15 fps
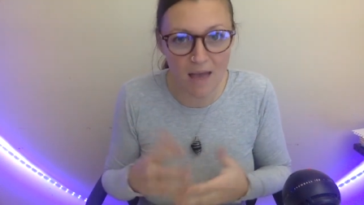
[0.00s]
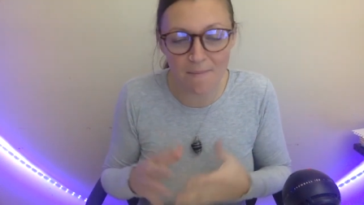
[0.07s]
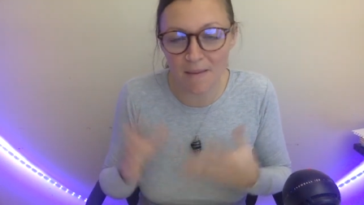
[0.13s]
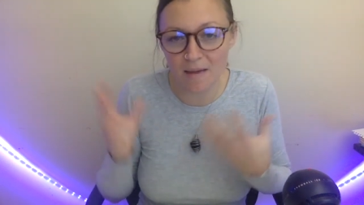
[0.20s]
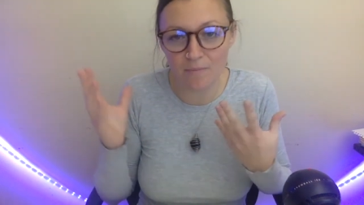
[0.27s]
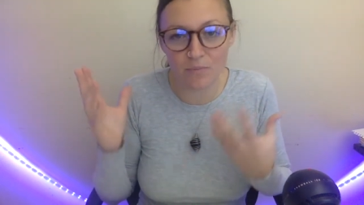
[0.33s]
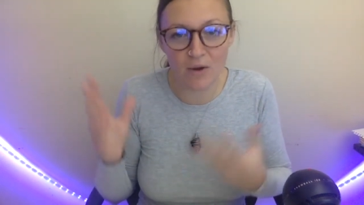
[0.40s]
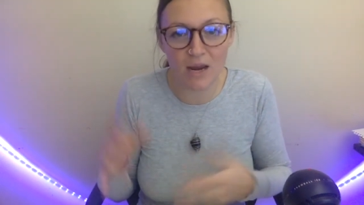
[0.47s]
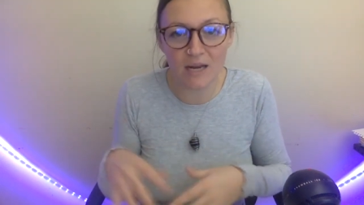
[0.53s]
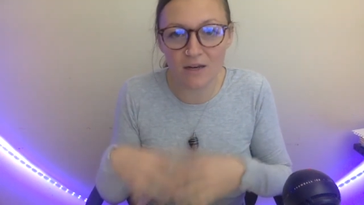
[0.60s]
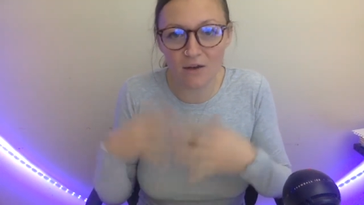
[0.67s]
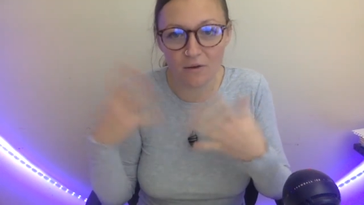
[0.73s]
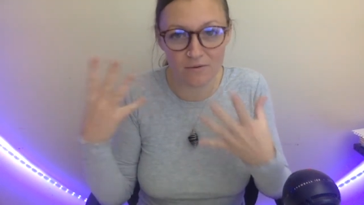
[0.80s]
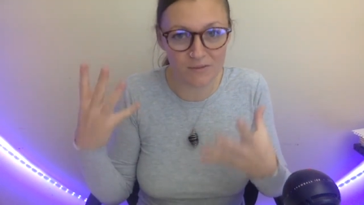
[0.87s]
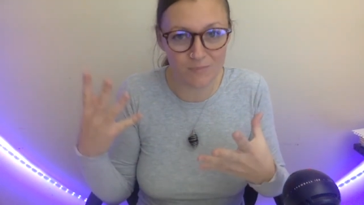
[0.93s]
My brain
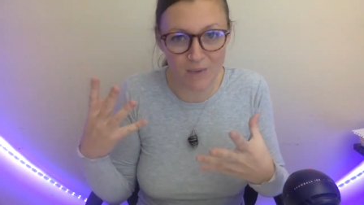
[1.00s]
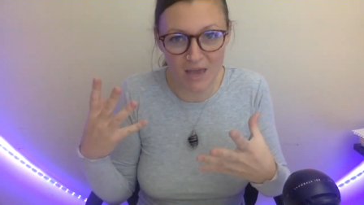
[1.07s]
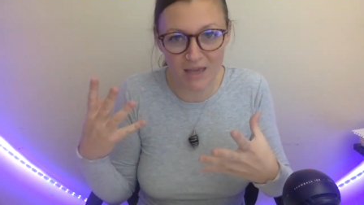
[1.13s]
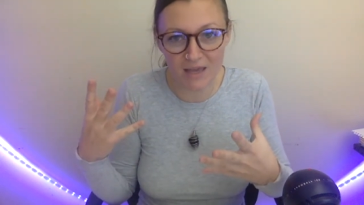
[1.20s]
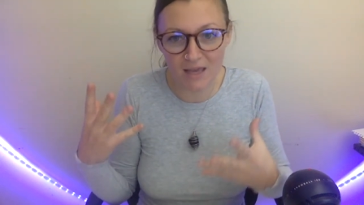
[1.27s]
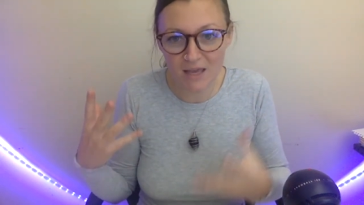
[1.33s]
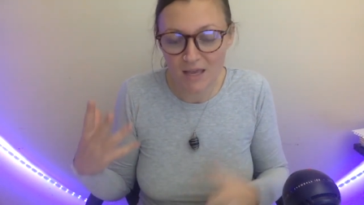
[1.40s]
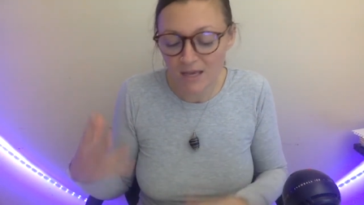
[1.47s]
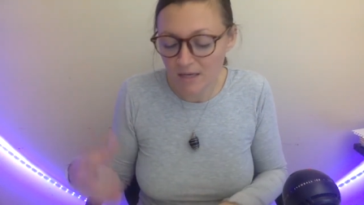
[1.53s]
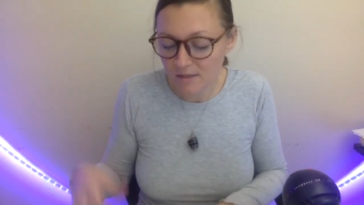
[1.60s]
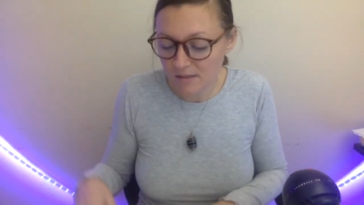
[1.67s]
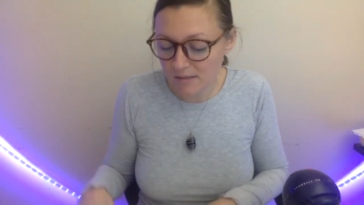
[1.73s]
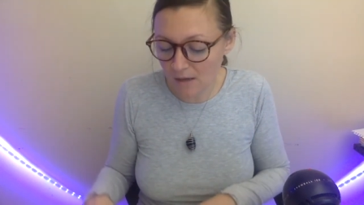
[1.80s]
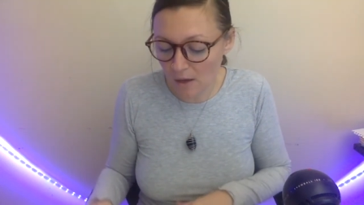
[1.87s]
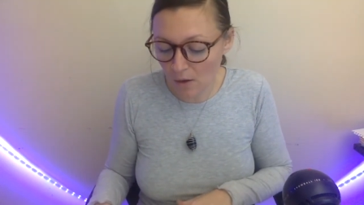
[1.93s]
goes big.
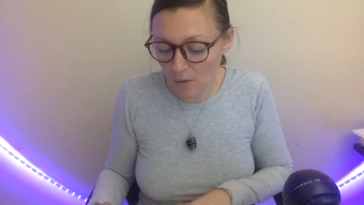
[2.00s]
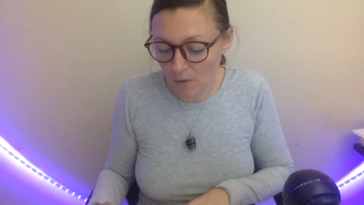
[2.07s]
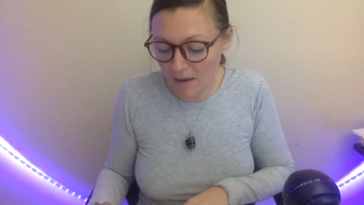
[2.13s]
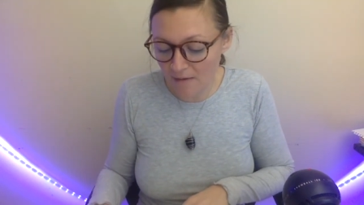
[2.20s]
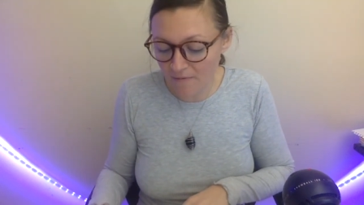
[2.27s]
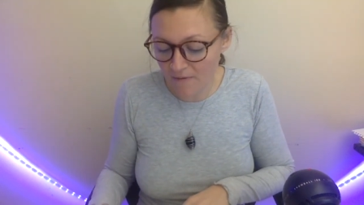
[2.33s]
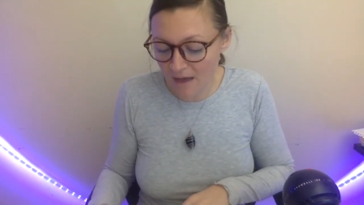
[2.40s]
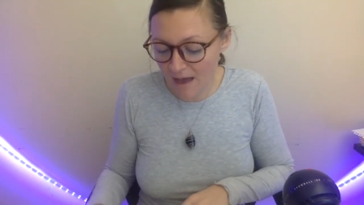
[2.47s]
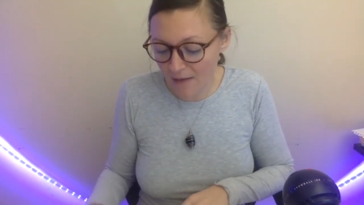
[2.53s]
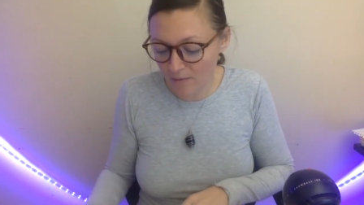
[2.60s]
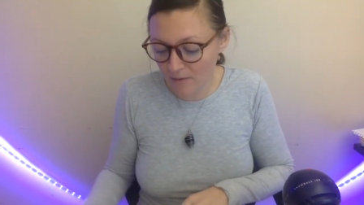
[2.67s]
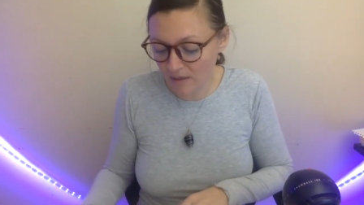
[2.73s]
So if I were